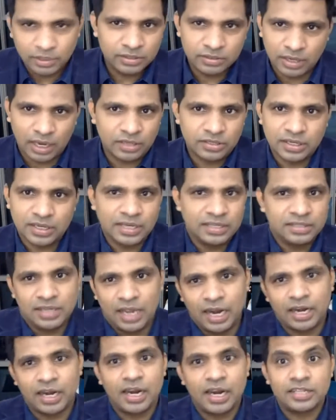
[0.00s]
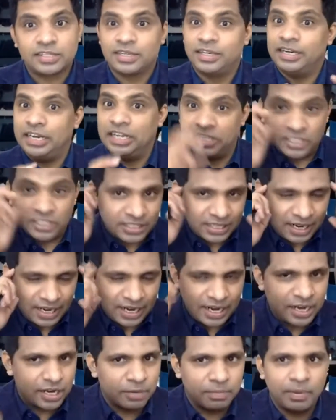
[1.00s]
So as a consultant, as a digital
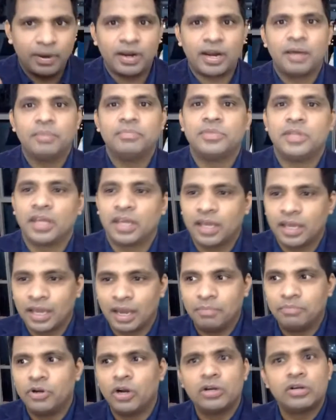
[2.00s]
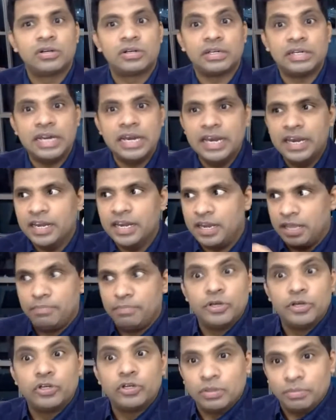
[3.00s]
entrepreneur, I'm thinking I'm not really deep
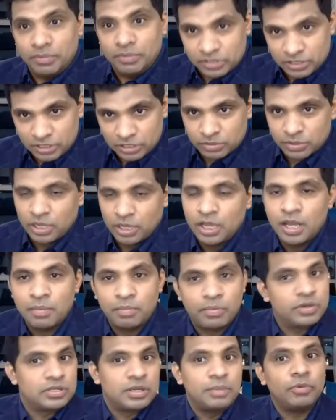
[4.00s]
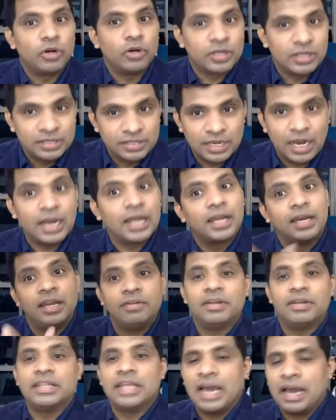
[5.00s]
into the business because I'm not consulting. And
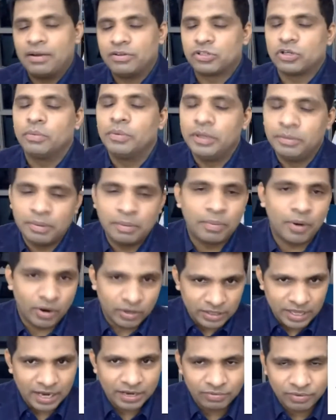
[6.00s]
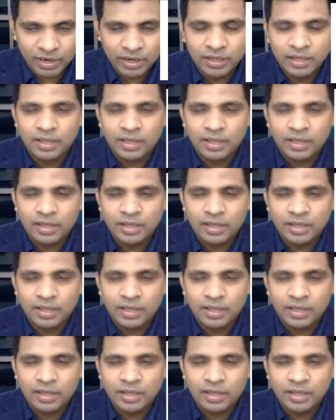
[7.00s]
anyway, they have so many people on that.